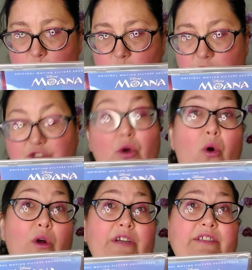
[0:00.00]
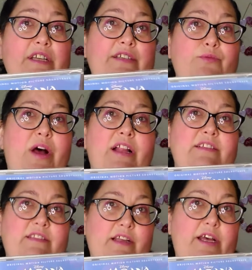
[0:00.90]
scores as well
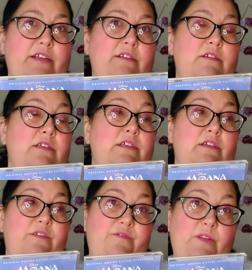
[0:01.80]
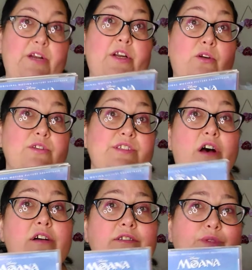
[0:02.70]
as the lyrical
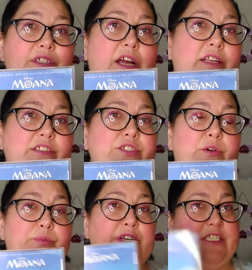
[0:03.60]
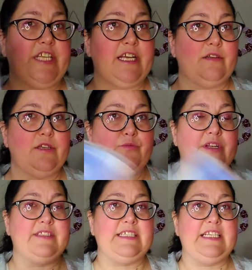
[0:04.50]
songs, which I do appreciate
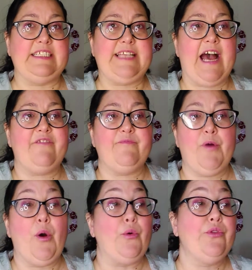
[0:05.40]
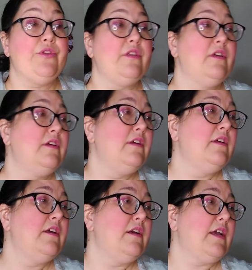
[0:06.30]
when CDs have both.
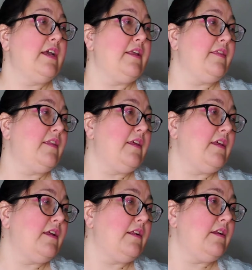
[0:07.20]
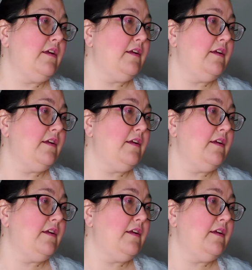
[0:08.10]
And then